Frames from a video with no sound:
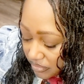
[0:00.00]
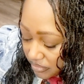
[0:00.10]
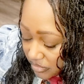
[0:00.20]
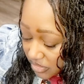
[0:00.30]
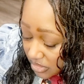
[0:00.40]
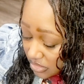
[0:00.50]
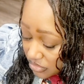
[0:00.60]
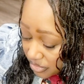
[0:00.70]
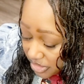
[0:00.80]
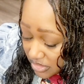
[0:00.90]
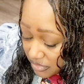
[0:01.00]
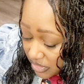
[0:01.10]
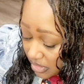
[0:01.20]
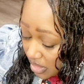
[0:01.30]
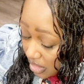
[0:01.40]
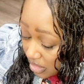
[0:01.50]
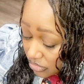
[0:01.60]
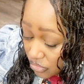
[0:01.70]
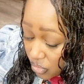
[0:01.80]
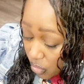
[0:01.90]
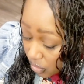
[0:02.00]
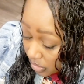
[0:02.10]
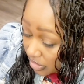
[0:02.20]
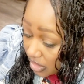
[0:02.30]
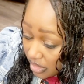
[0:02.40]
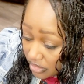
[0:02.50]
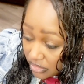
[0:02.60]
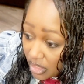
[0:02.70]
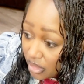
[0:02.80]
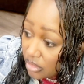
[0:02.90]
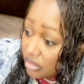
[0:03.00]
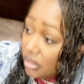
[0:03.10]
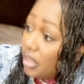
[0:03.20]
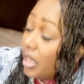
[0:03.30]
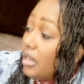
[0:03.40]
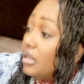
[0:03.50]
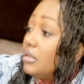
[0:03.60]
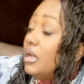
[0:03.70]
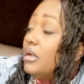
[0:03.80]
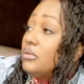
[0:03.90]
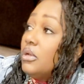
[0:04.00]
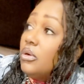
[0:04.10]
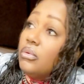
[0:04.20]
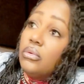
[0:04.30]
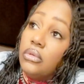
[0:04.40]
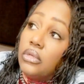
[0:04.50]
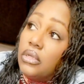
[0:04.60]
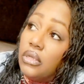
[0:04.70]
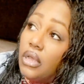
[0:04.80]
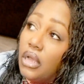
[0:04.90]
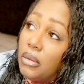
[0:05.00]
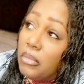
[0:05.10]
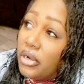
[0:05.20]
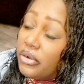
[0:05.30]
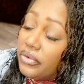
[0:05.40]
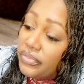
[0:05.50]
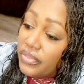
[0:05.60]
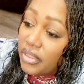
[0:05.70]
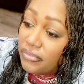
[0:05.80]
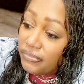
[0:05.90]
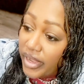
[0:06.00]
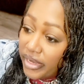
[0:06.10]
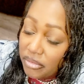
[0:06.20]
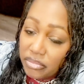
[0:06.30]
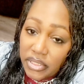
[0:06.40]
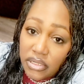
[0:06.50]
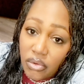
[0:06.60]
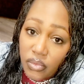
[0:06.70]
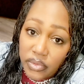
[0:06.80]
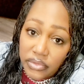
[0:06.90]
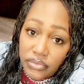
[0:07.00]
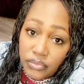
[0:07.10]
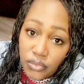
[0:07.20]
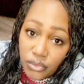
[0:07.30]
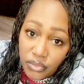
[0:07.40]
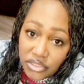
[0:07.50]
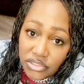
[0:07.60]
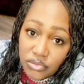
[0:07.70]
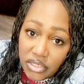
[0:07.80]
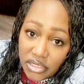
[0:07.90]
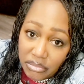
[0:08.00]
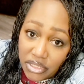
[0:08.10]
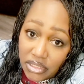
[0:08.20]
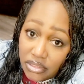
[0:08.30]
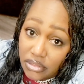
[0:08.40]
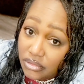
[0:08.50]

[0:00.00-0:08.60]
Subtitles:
But these readings been hardcore, y'all. I don't know. Earth and fire been going through it. You hear me?